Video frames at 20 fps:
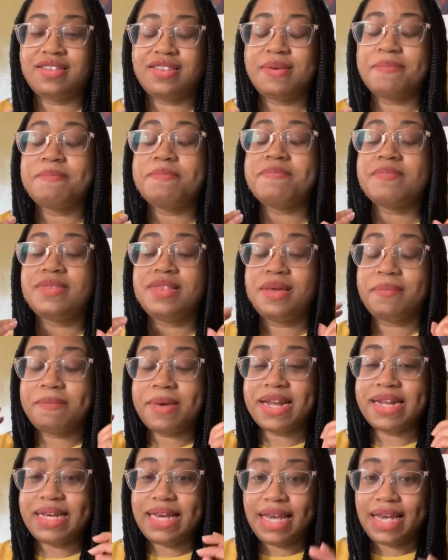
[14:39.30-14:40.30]
the
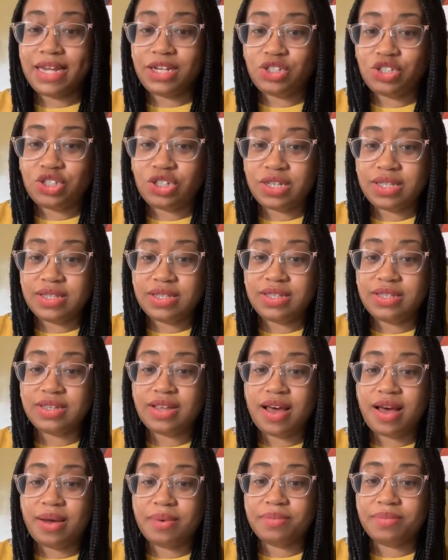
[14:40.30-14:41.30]
medications,
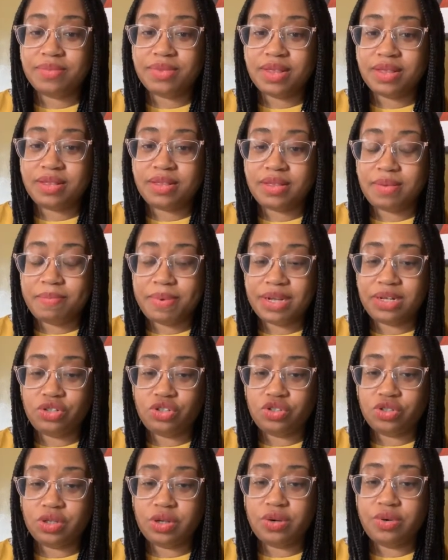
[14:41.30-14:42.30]
the
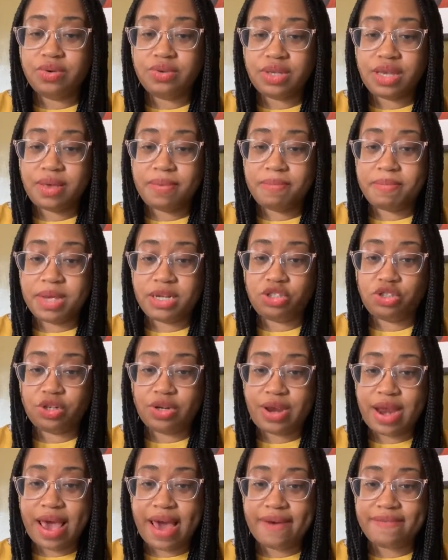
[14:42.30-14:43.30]
Benadryl, and make sure
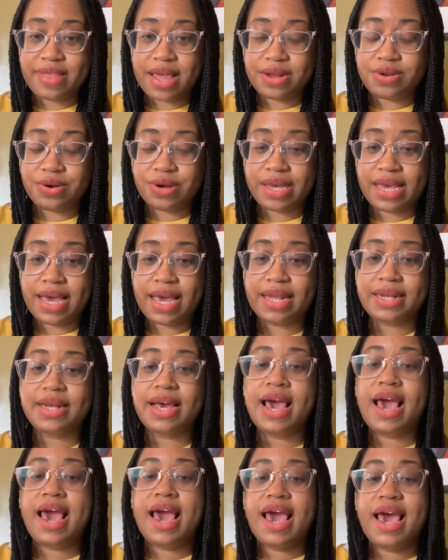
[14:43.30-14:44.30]
you have that on hand.
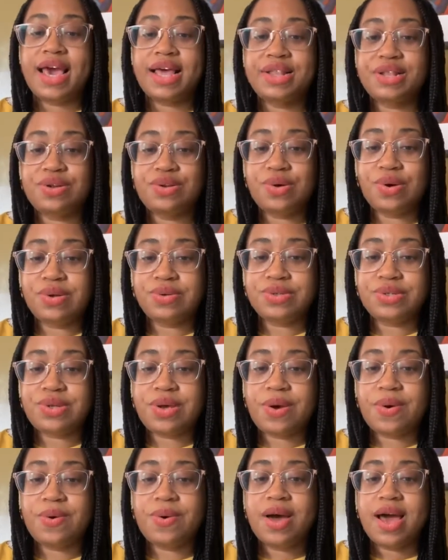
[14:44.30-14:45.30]
And then
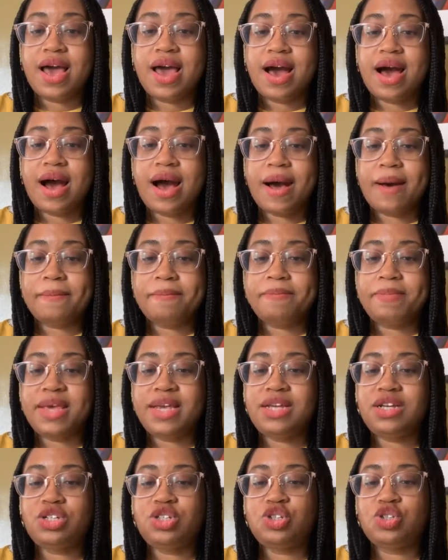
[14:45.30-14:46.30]
also
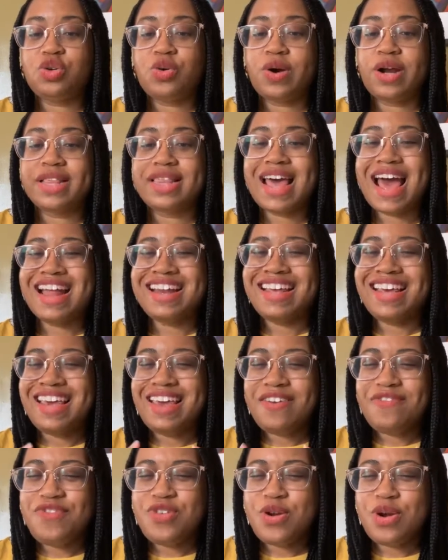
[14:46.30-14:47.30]
making sure that
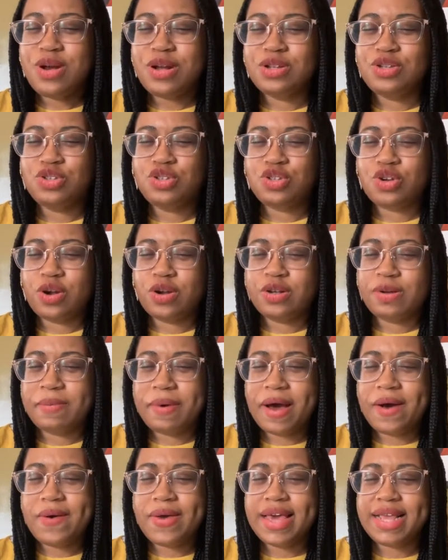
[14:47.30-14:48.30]
if you're concerned
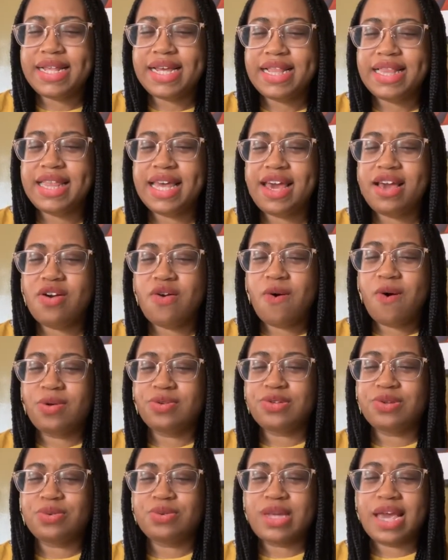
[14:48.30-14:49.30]
about anything,
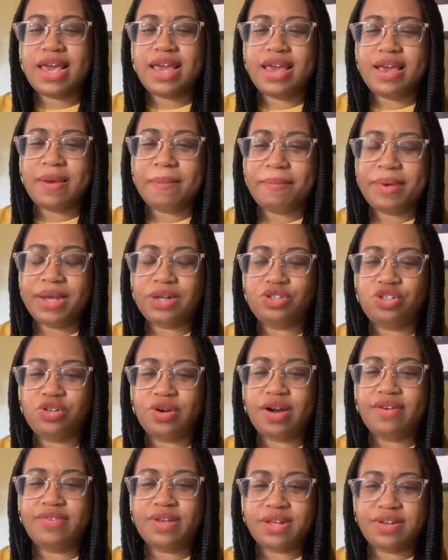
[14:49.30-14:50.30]
also taking a
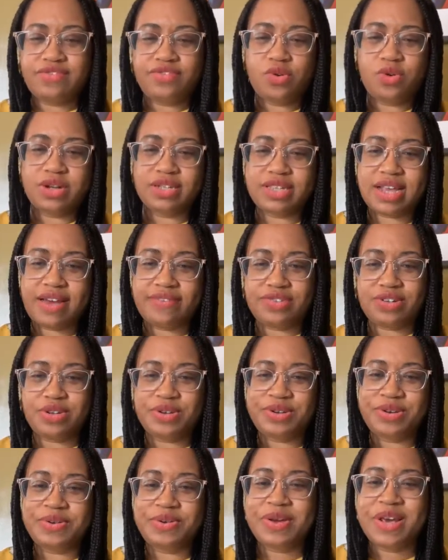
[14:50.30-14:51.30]
picture of it. Of course, after
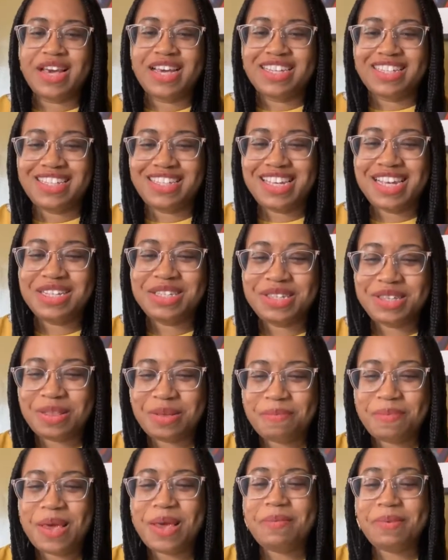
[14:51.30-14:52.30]
you tend to
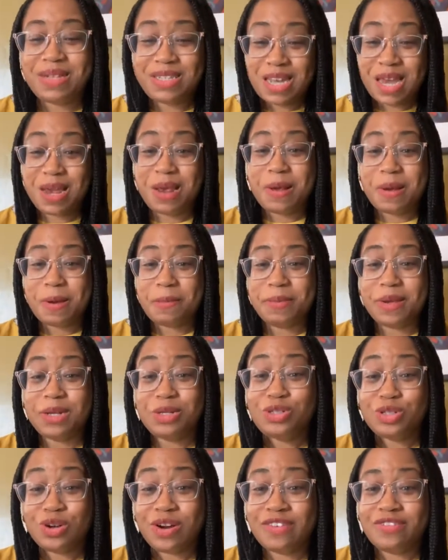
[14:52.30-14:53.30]
the baby, taking a
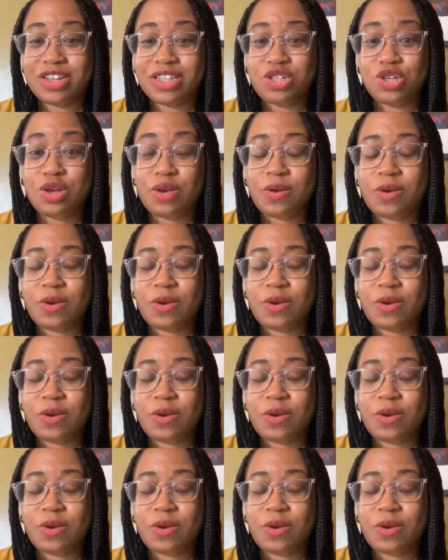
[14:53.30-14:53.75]
picture of it